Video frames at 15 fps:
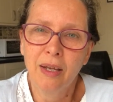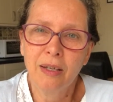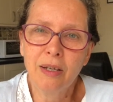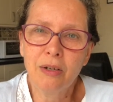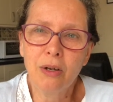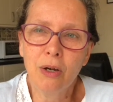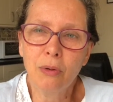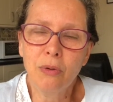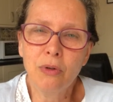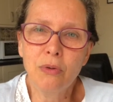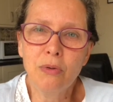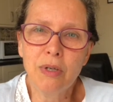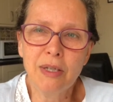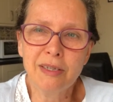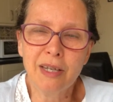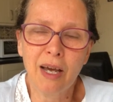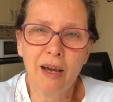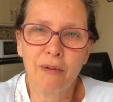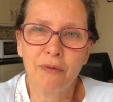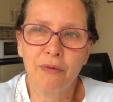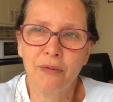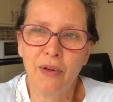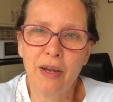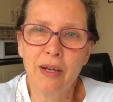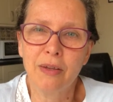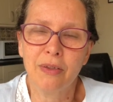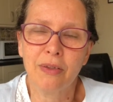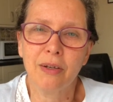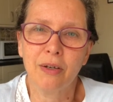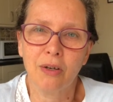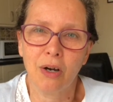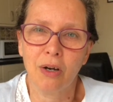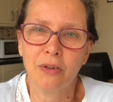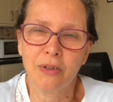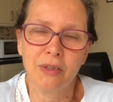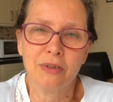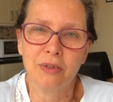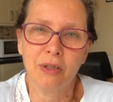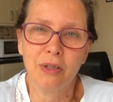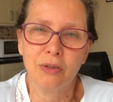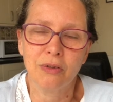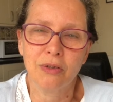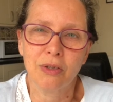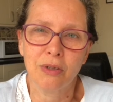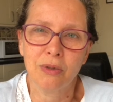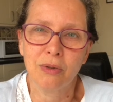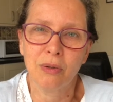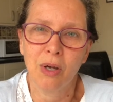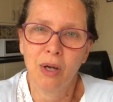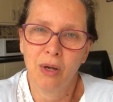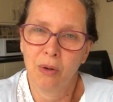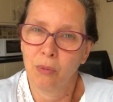You know, you need to have faith that God is going to